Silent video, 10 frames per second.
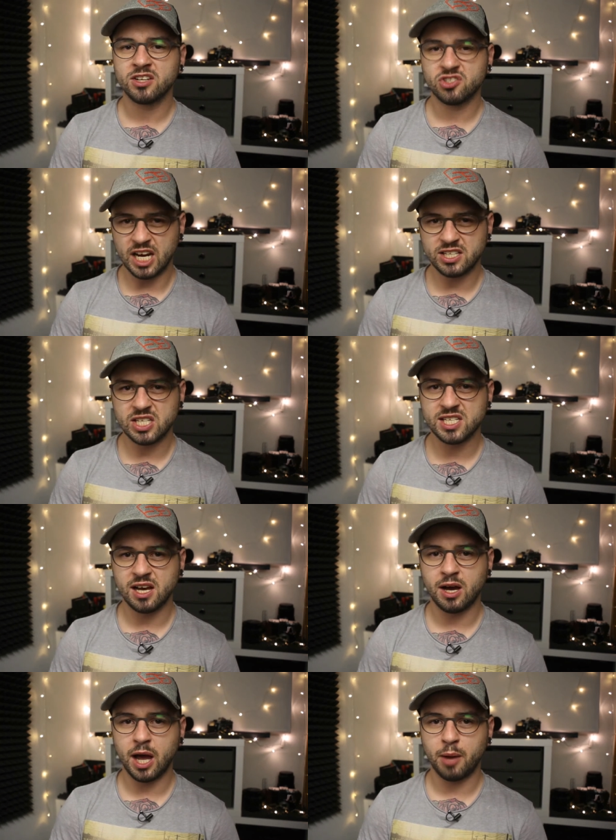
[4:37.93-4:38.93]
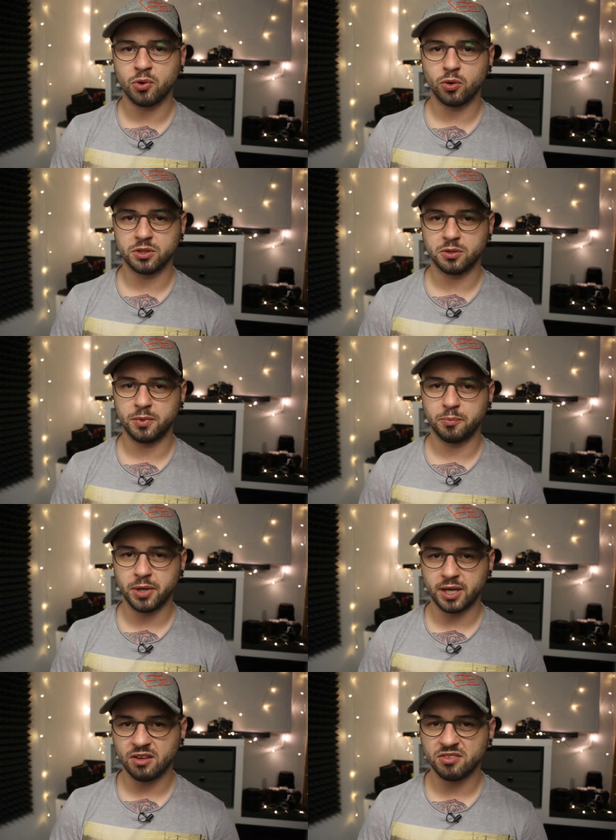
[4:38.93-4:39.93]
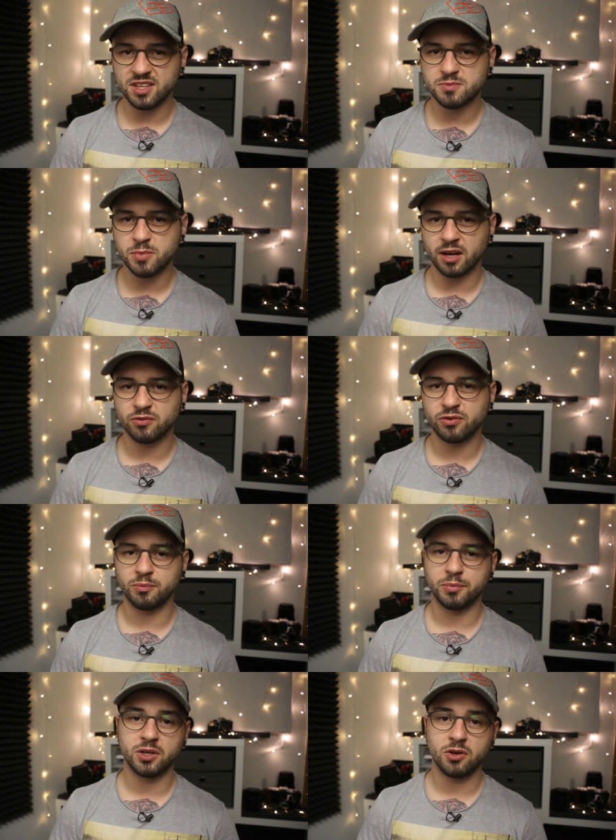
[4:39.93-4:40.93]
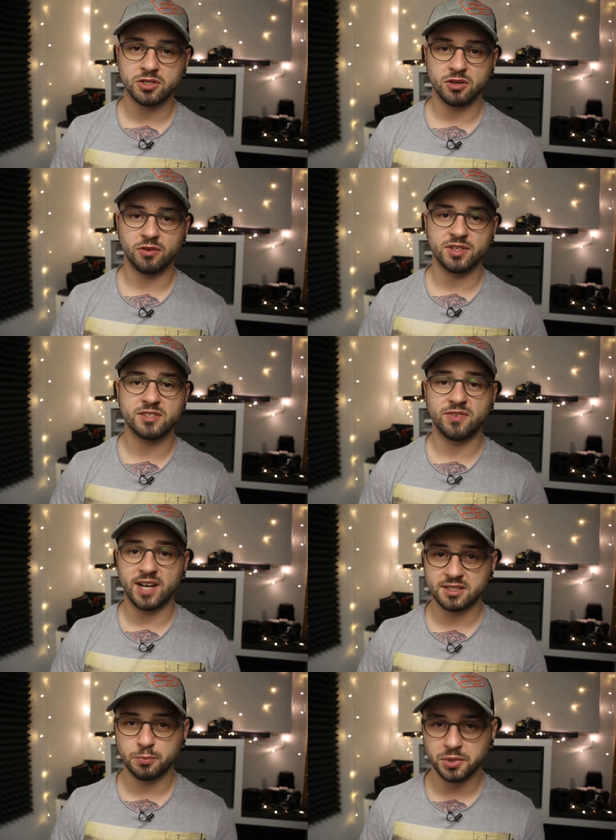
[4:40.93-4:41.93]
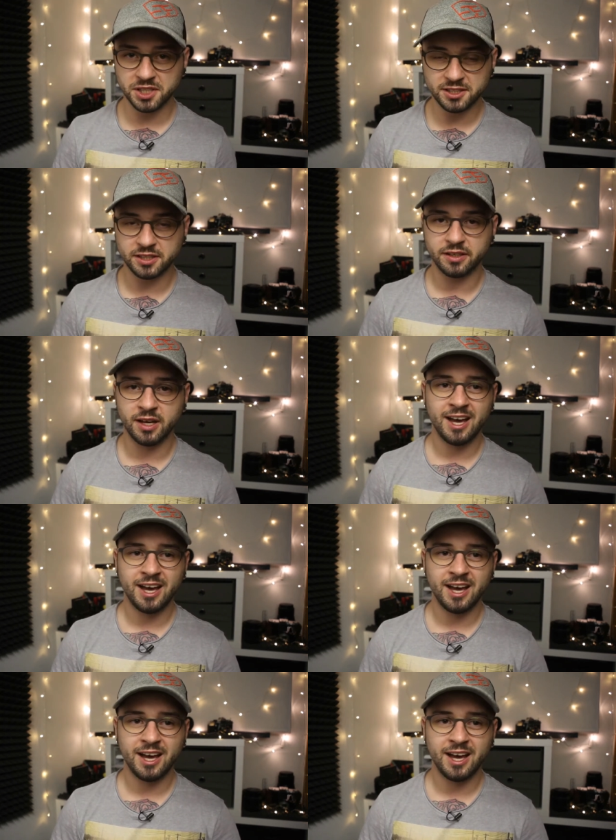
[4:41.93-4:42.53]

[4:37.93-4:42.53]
chances are I'm going to be picking this microphone because of its flexibility.